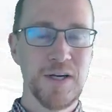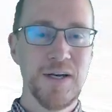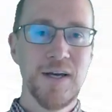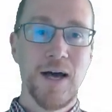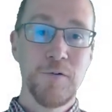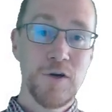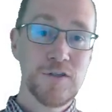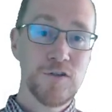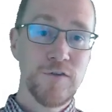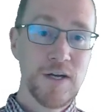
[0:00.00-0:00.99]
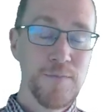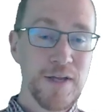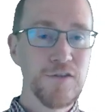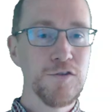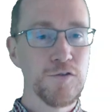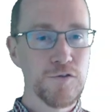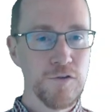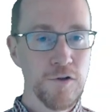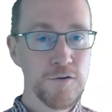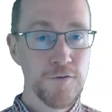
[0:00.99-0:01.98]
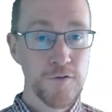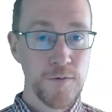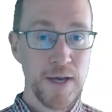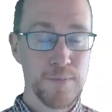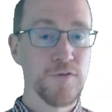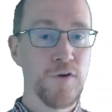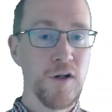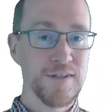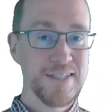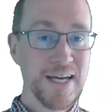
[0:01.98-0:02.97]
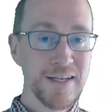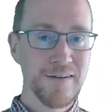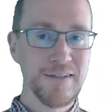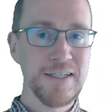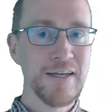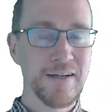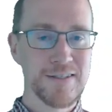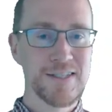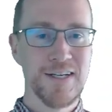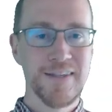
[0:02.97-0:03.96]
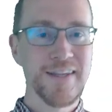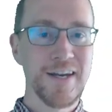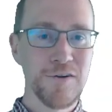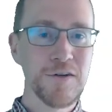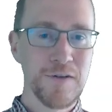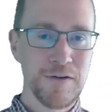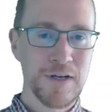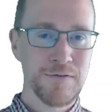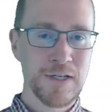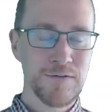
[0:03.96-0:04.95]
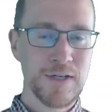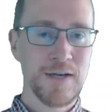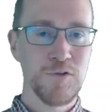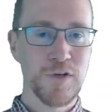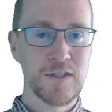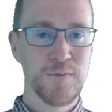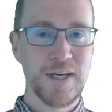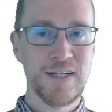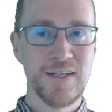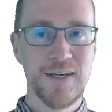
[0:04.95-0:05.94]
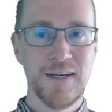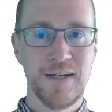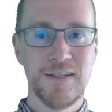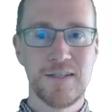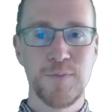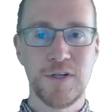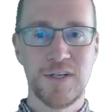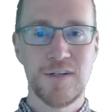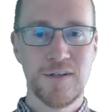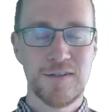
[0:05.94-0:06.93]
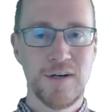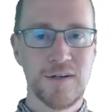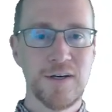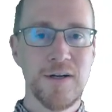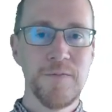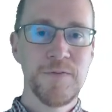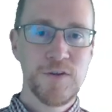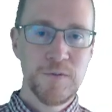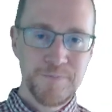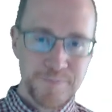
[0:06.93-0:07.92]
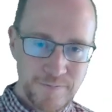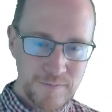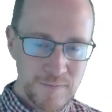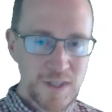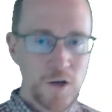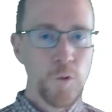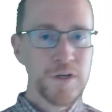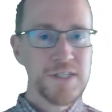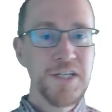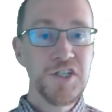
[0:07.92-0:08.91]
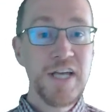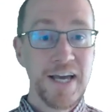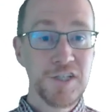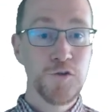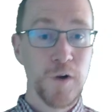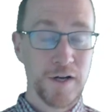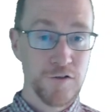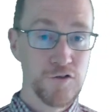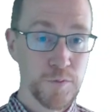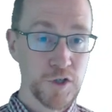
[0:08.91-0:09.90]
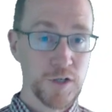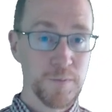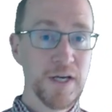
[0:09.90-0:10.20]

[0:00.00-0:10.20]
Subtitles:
I would also recommend you to look through the paper for all the technical details that I don't have enough time to explain in this particular talk. So what is the GH200 Superchip?